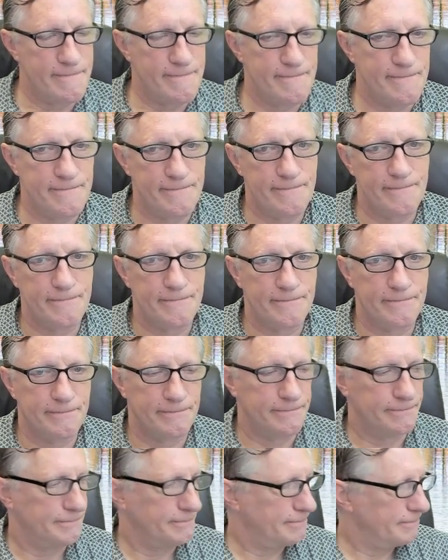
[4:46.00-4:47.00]

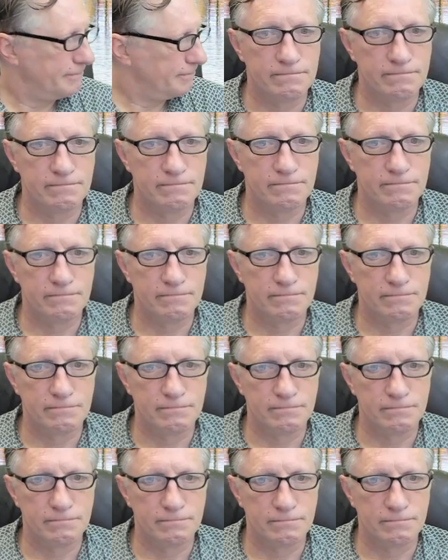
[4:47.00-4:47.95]
No one is speaking in this clip.